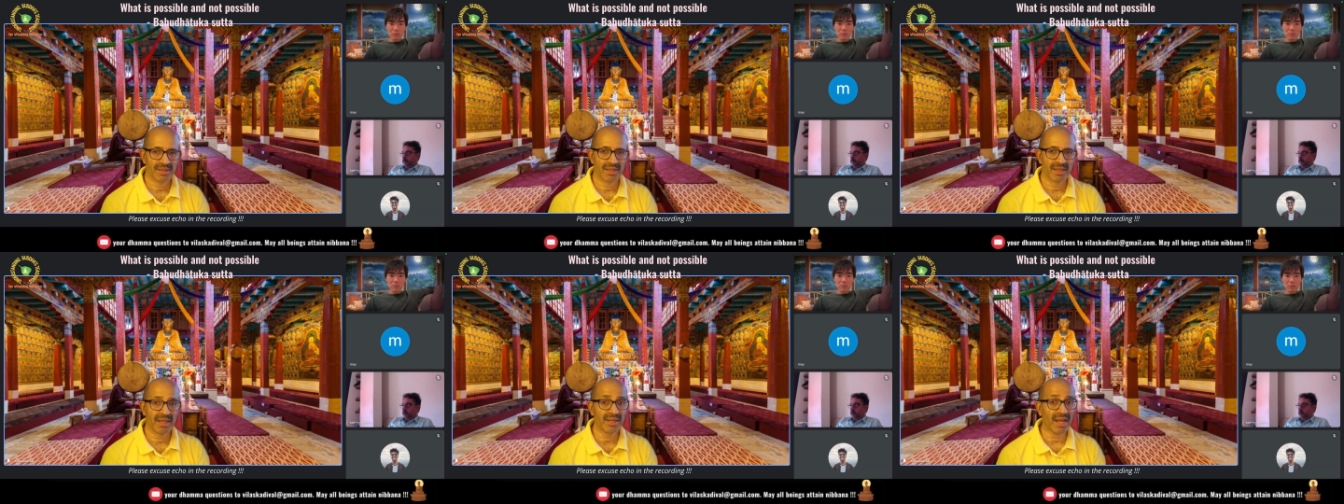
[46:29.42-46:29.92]

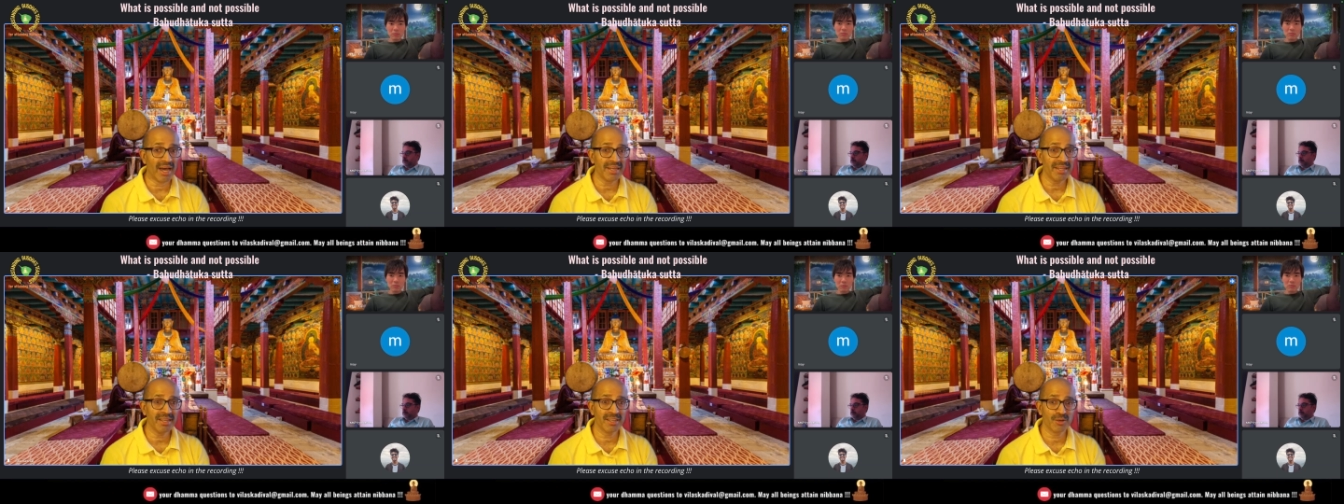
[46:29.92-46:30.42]
an
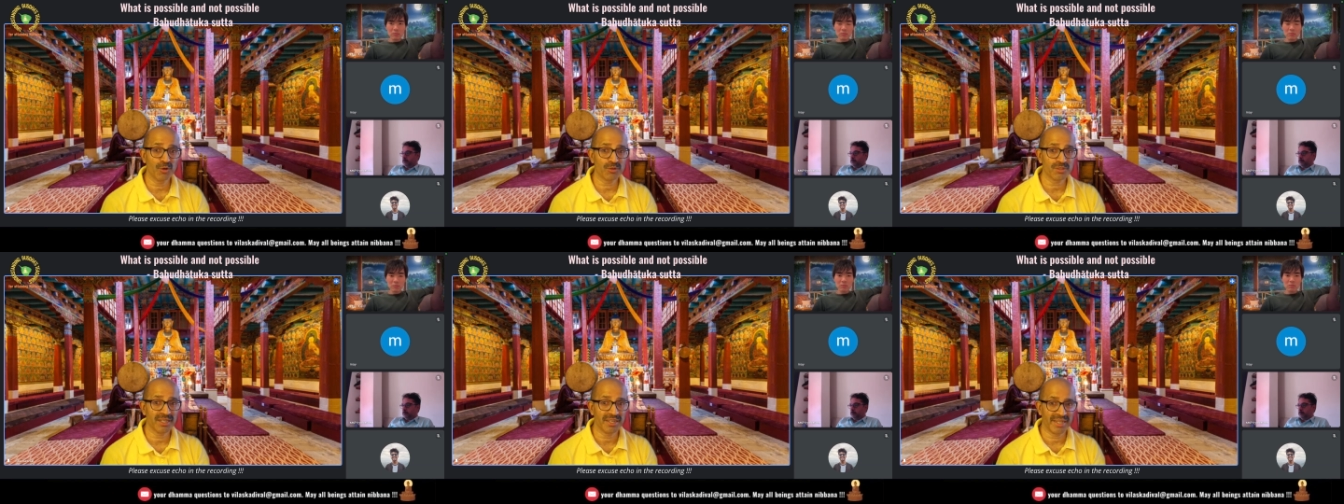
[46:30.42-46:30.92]
Arya knows
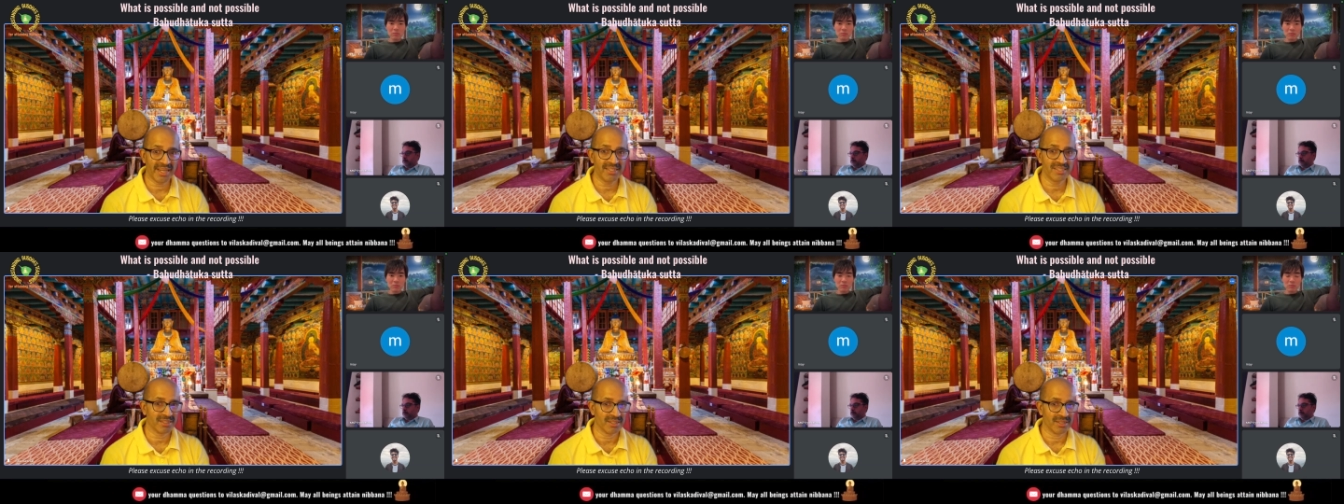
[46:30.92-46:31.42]
the
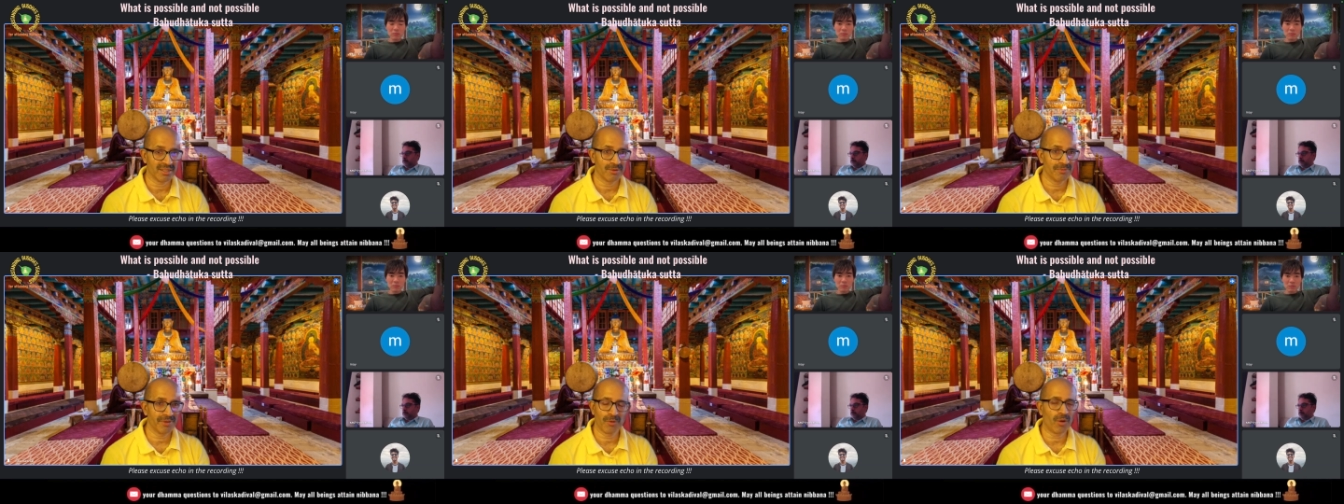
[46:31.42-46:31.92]
danger.
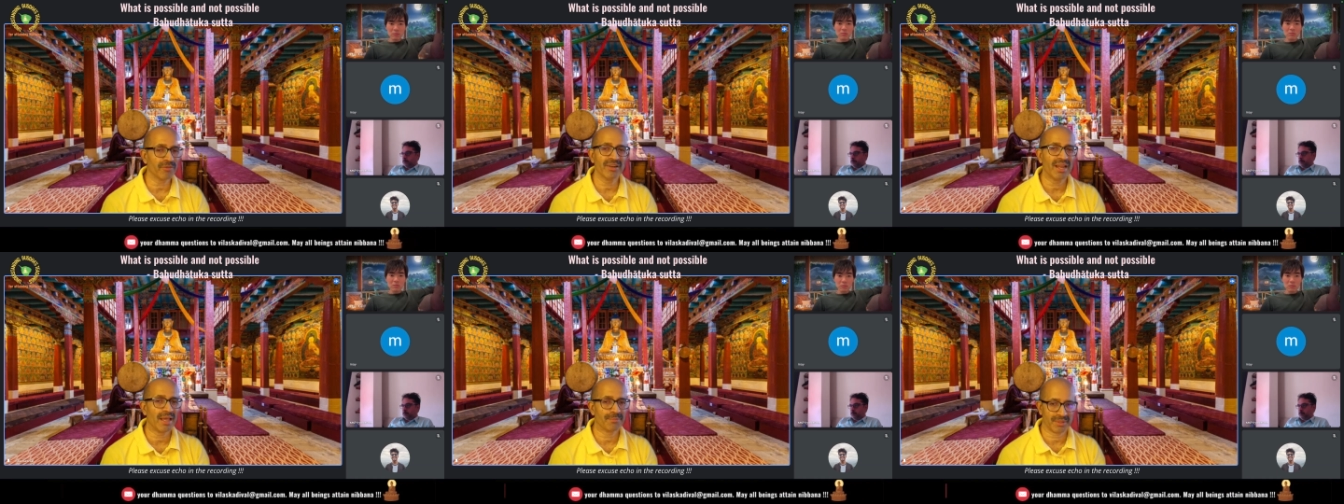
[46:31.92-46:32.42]
Well, what
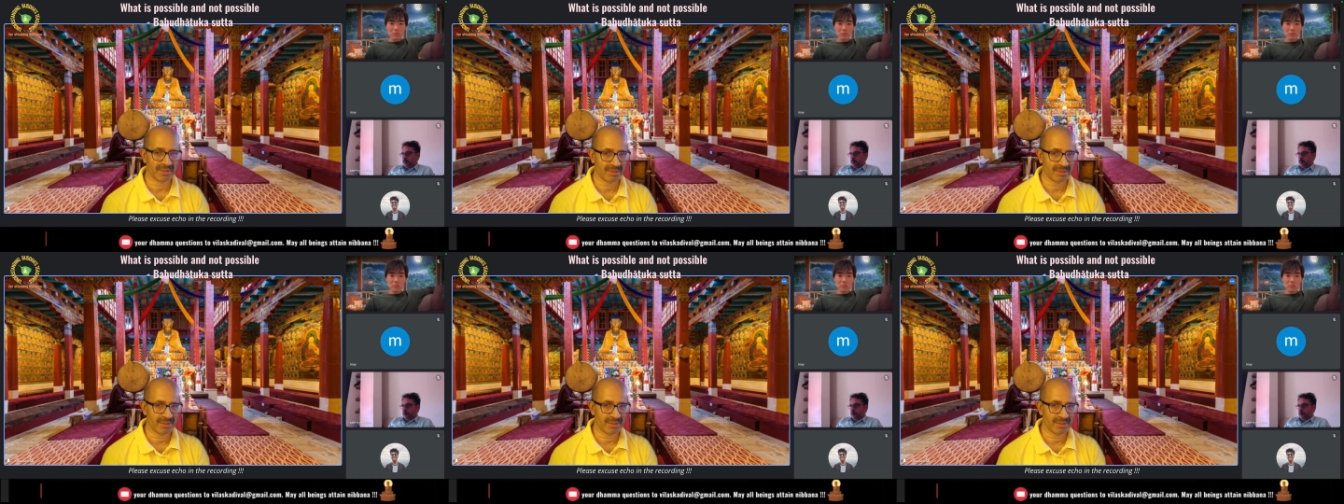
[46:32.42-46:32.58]
will happen?